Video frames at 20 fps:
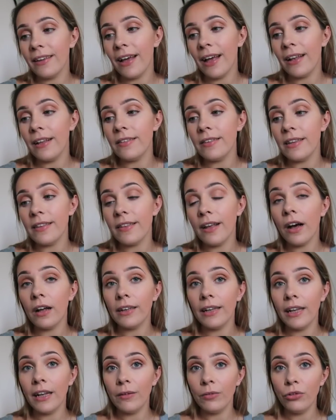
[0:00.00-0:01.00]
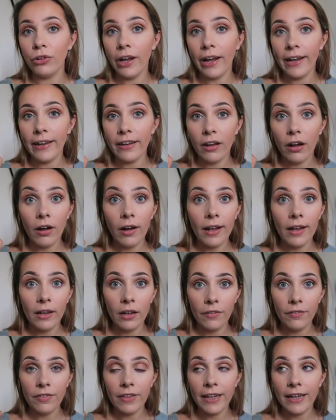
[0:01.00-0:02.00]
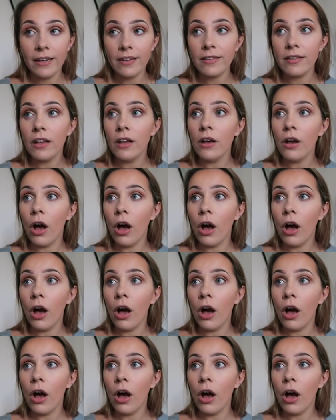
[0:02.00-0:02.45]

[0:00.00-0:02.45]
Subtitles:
and it's in the Honey Love shade. I love this.